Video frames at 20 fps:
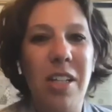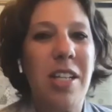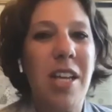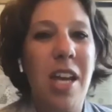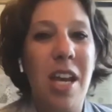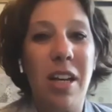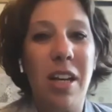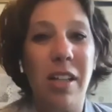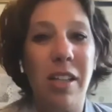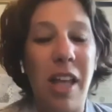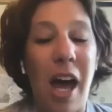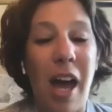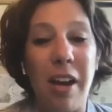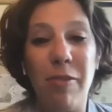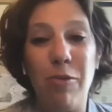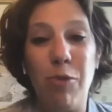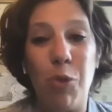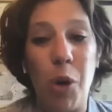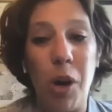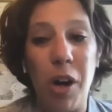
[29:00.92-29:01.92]
take a lot
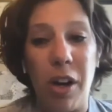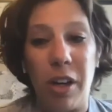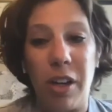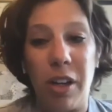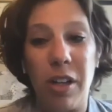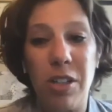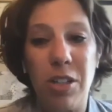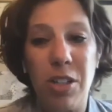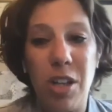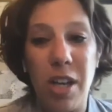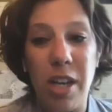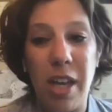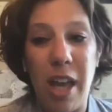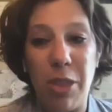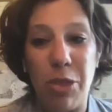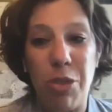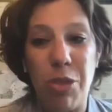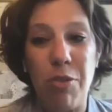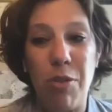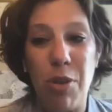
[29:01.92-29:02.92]
of work to
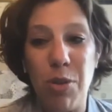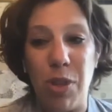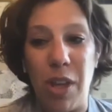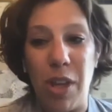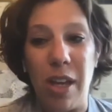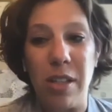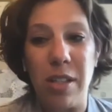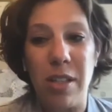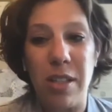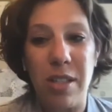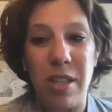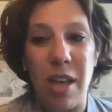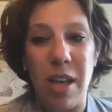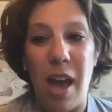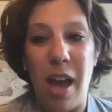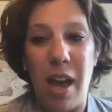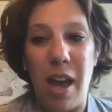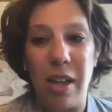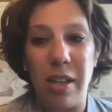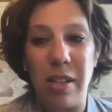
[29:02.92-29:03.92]
get through this.
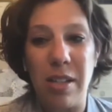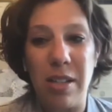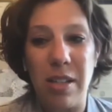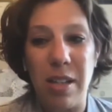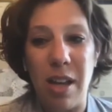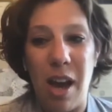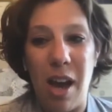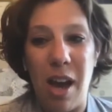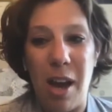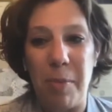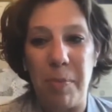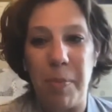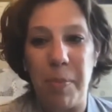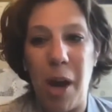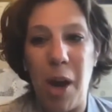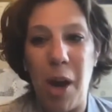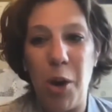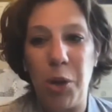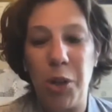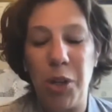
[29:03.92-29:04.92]
And um,
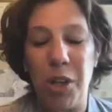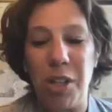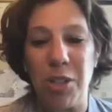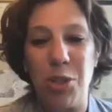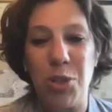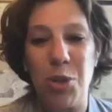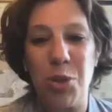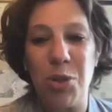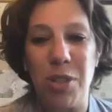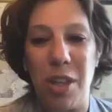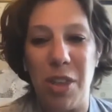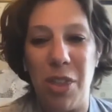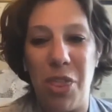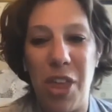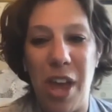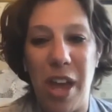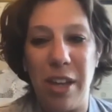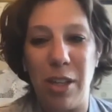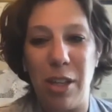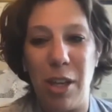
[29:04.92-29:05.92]
oh, good, Susan,
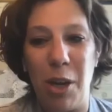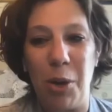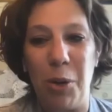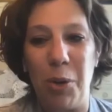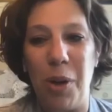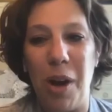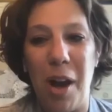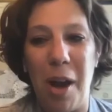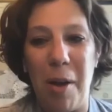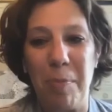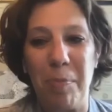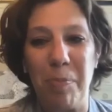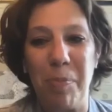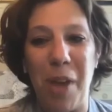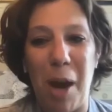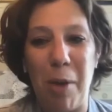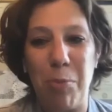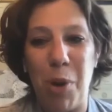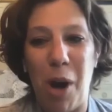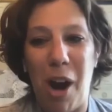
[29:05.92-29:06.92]
thank you. Um,
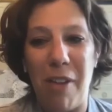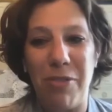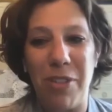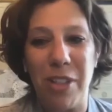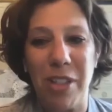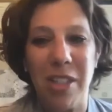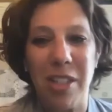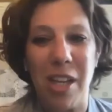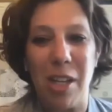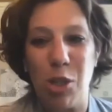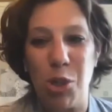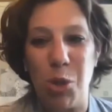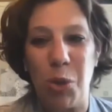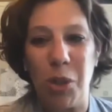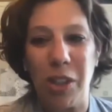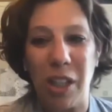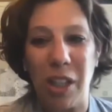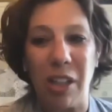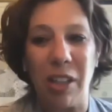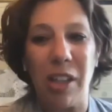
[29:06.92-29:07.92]
nonprofits can do a
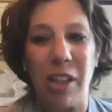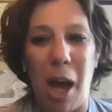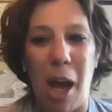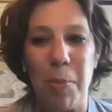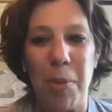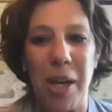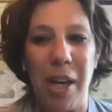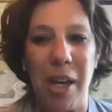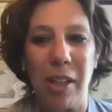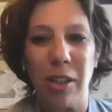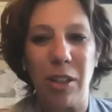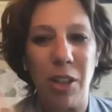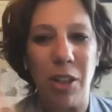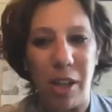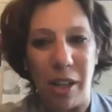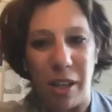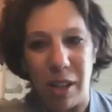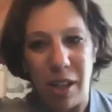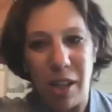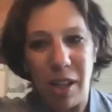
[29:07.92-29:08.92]
little lobbying.
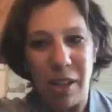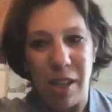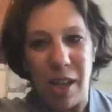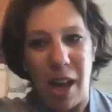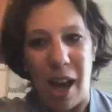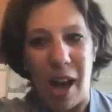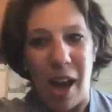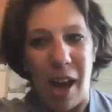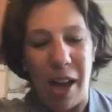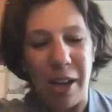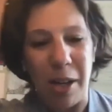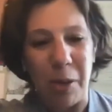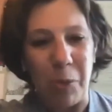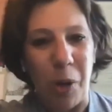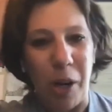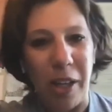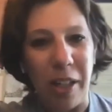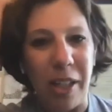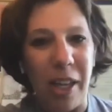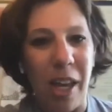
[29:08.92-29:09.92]
Good. Yeah, I didn't
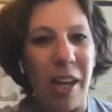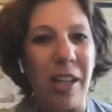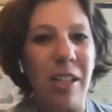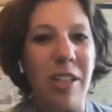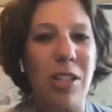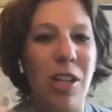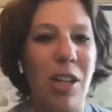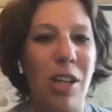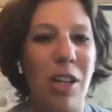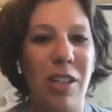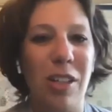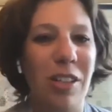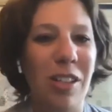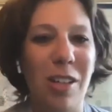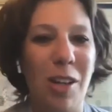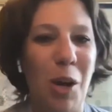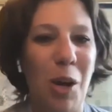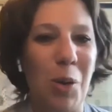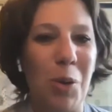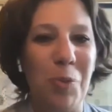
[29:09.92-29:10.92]
want to get into, you
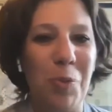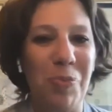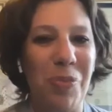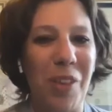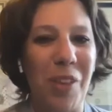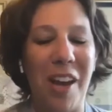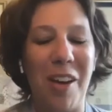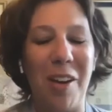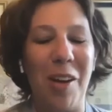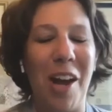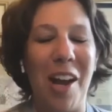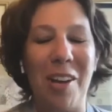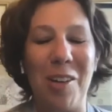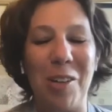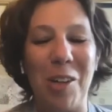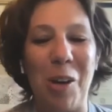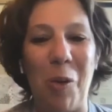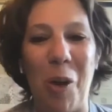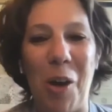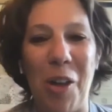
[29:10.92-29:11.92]
know, I don't, I don't
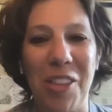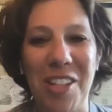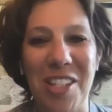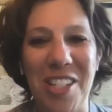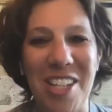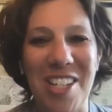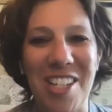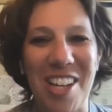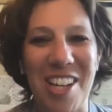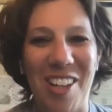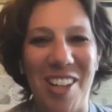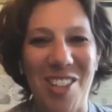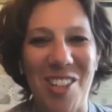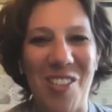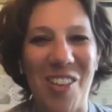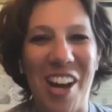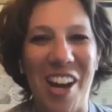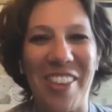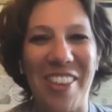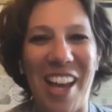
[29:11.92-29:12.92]
know all the details
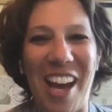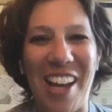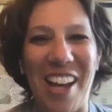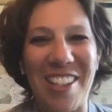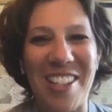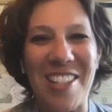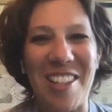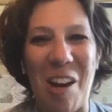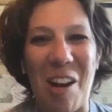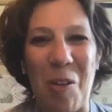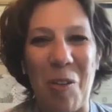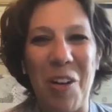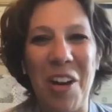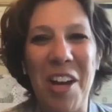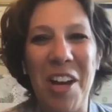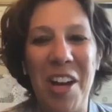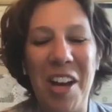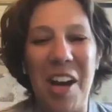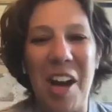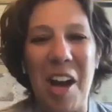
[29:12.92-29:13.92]
around that. So,
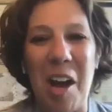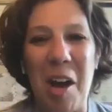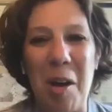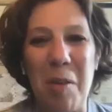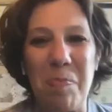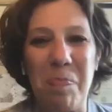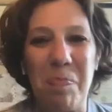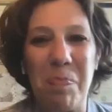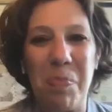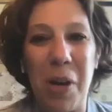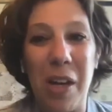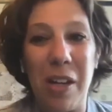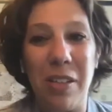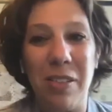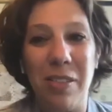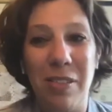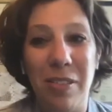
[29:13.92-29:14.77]
um, but